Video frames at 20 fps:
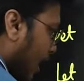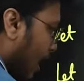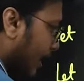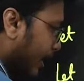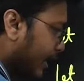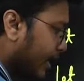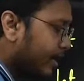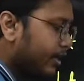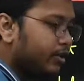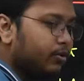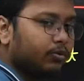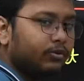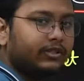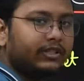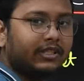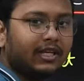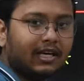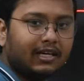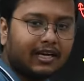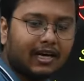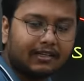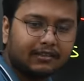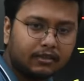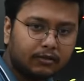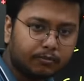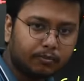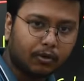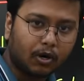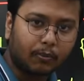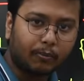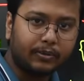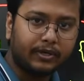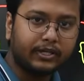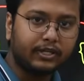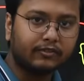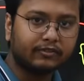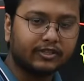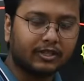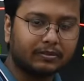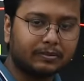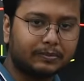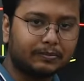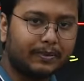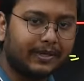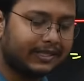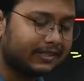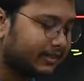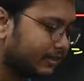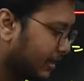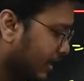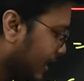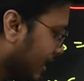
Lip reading: again, using another property of subspace,